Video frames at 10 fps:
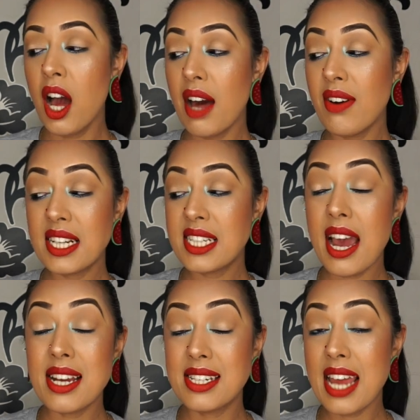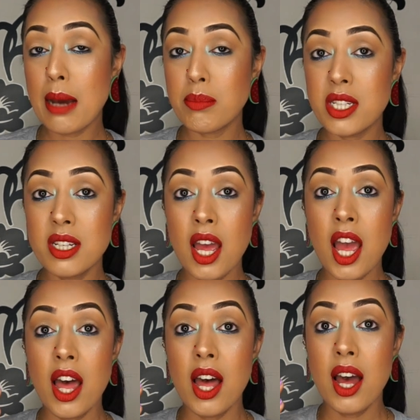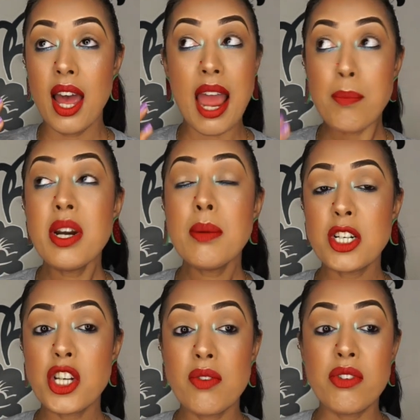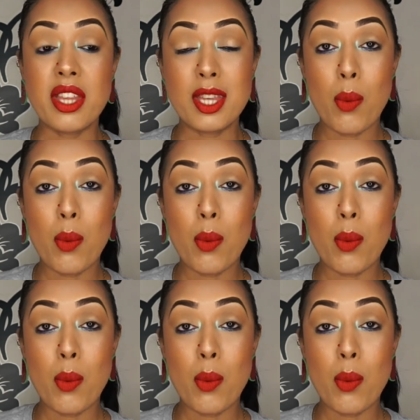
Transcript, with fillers: I've had to adapt pretty much everything.